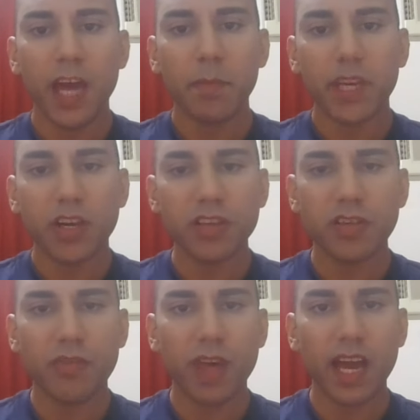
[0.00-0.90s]
And
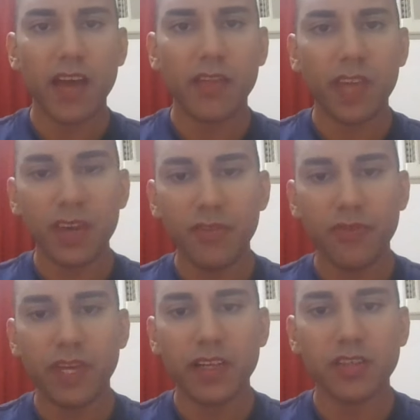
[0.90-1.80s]
because of that, they
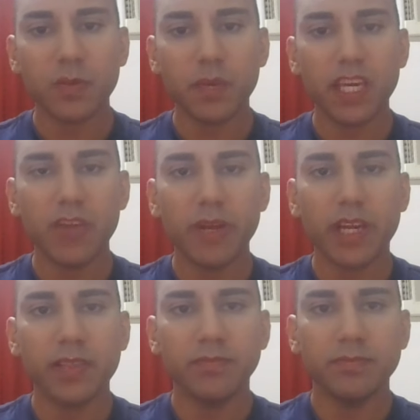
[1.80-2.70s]
feel
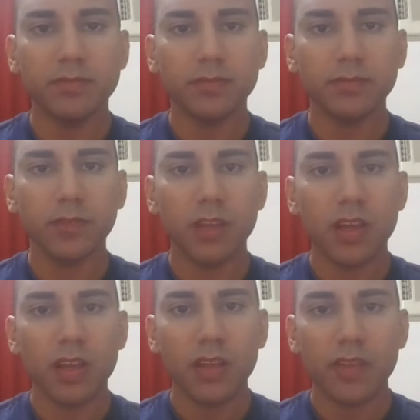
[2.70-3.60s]
superior.
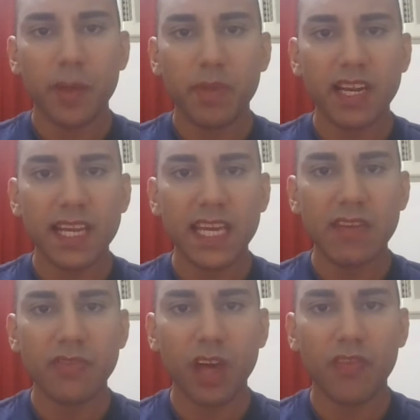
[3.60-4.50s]
They
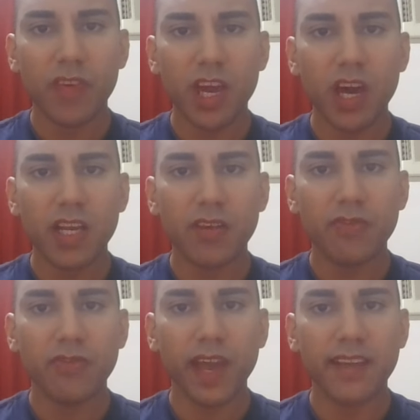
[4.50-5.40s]
believe that they are
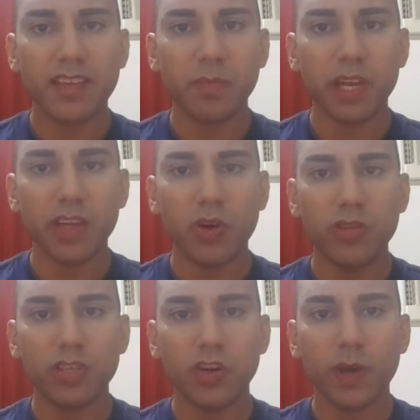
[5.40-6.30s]
unaffected by
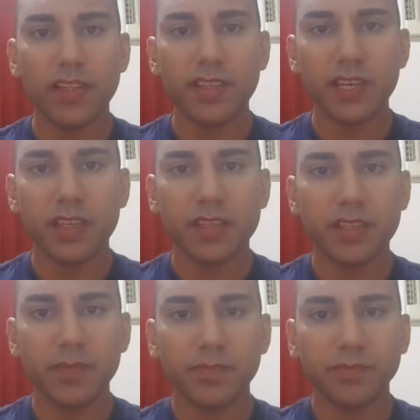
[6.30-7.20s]

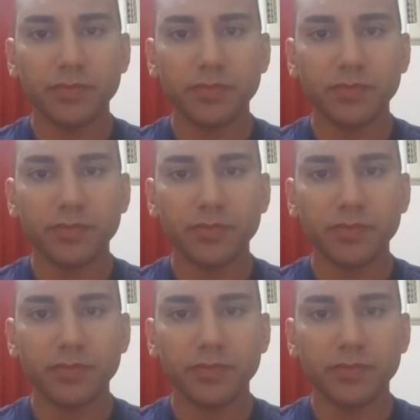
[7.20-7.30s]
consequences,